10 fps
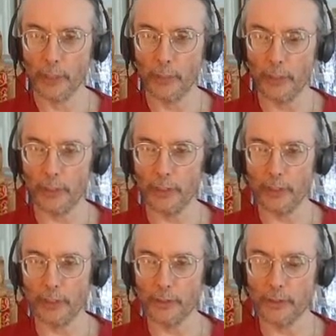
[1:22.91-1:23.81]
But
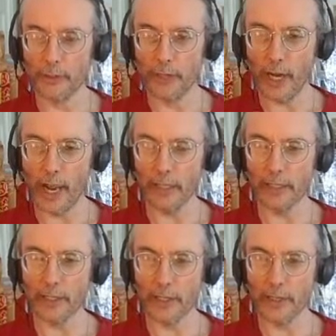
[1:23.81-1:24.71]
it's
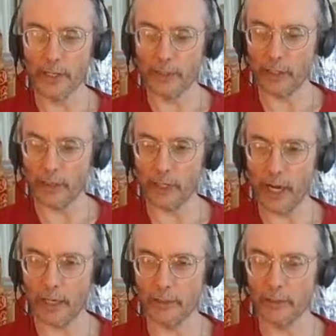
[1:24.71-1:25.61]
Hylic, I think it's
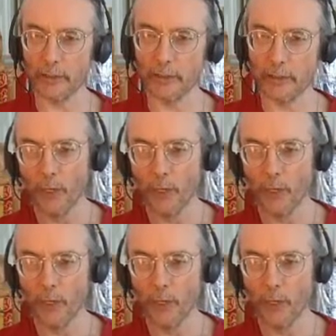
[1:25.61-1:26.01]
al-Khazin.